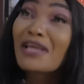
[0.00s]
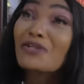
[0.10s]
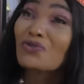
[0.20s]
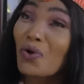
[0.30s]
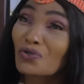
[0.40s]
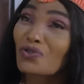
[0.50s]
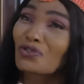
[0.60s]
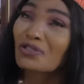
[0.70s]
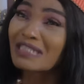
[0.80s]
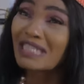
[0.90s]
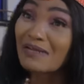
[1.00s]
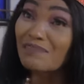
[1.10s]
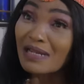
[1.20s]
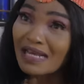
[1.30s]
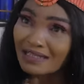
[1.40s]
know doesn't keep
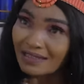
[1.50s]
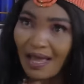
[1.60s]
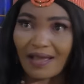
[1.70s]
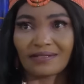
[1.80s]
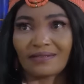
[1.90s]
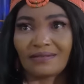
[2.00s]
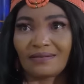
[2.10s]
late night.